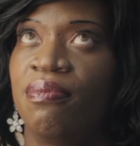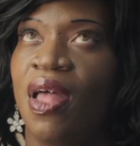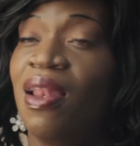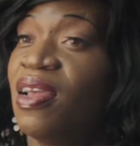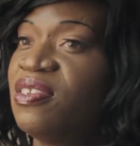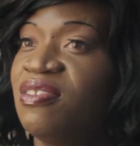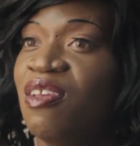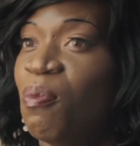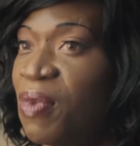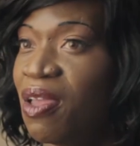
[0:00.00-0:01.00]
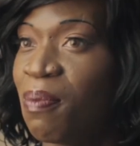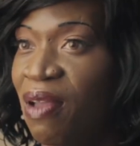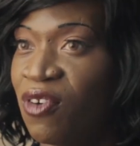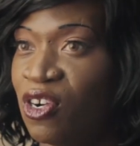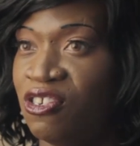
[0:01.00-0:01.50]
Alexis helped me get my
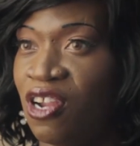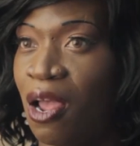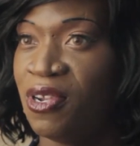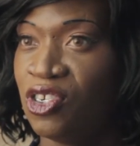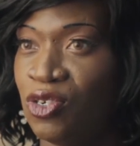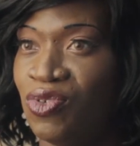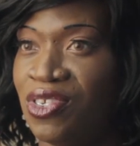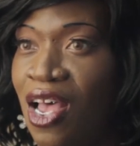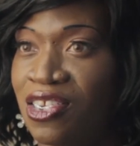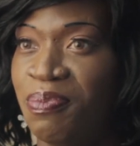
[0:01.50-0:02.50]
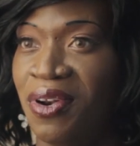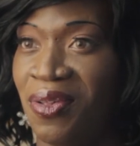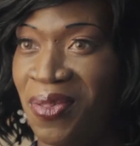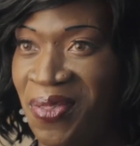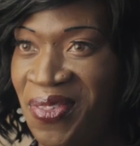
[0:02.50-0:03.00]
first job at Children's
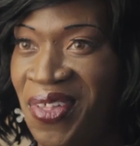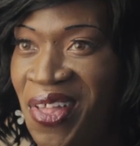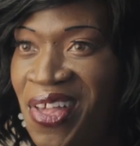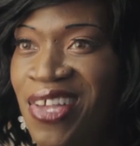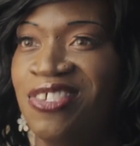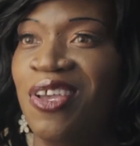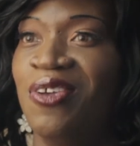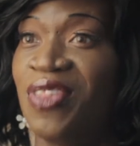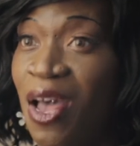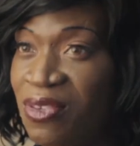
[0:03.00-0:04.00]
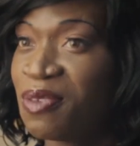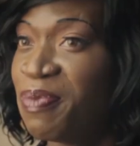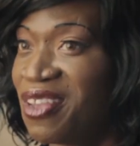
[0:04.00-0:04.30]
Hospital, so that was a big